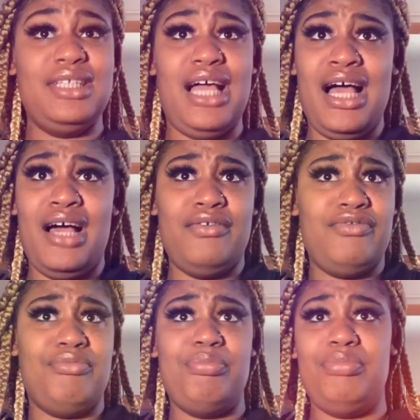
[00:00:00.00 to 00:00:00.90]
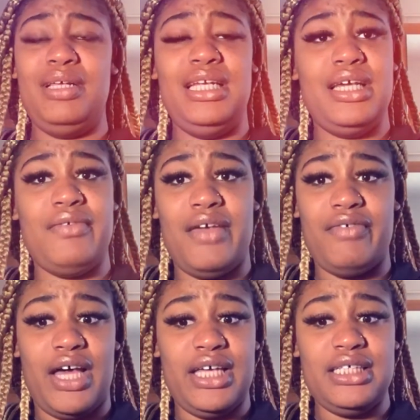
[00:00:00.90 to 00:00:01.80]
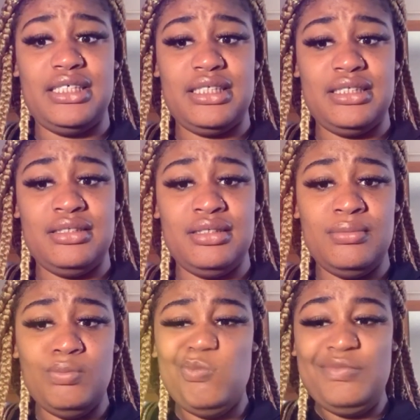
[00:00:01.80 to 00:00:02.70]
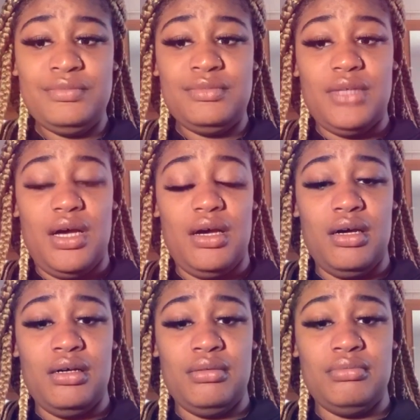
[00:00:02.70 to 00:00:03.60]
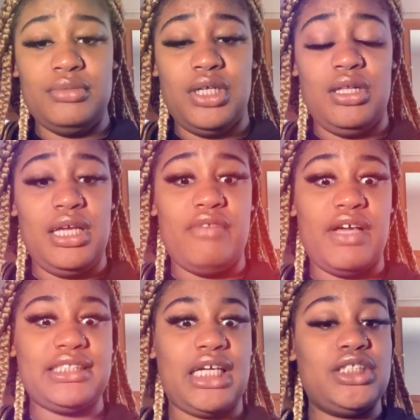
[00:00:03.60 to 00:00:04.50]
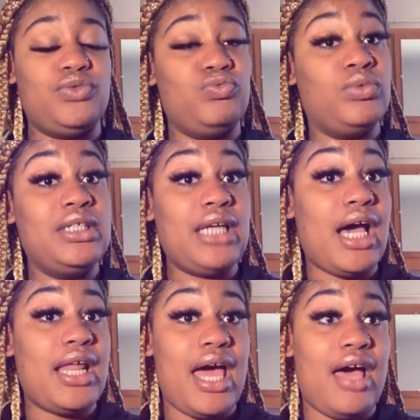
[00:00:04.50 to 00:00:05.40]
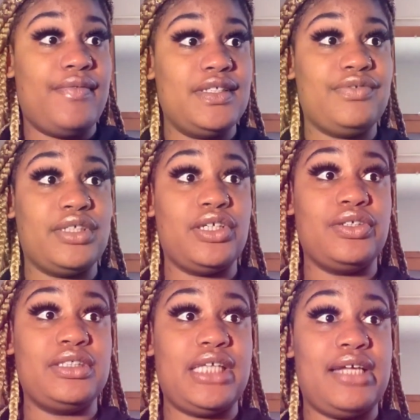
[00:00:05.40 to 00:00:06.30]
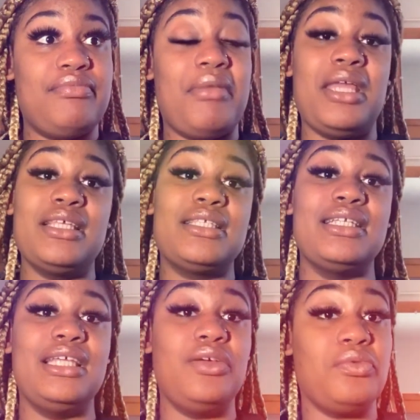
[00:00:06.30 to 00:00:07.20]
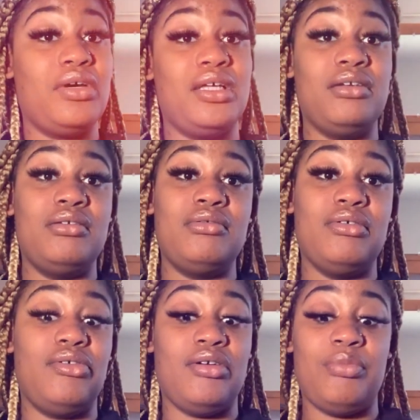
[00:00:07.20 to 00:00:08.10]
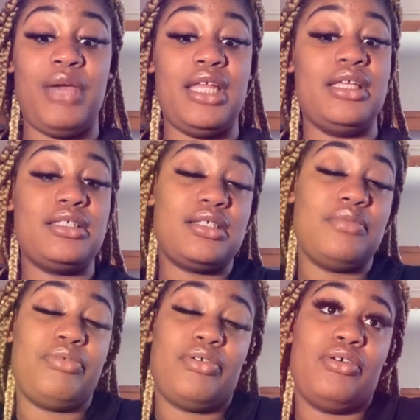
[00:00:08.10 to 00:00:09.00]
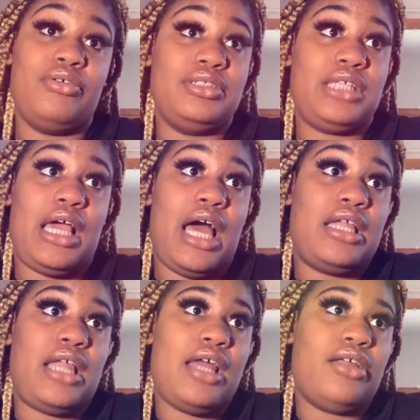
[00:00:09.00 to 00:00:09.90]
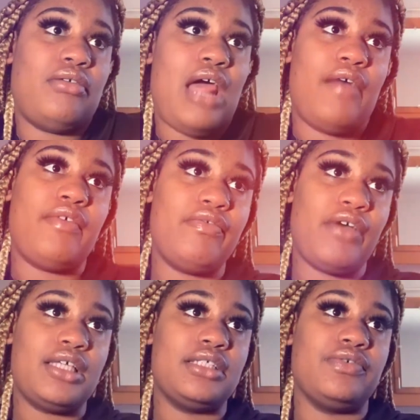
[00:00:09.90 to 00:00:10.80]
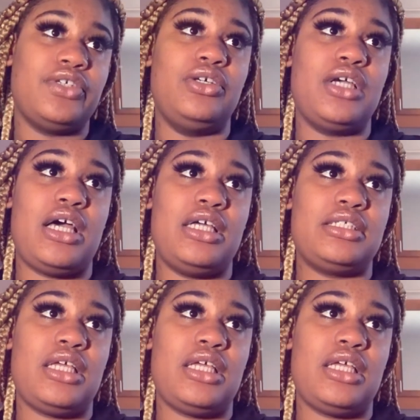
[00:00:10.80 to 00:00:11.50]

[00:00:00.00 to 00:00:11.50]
I have plenty of advice. The only advice I would not have is for those that made it to D1 or made it to pros. Like, I don't have advice for you guys.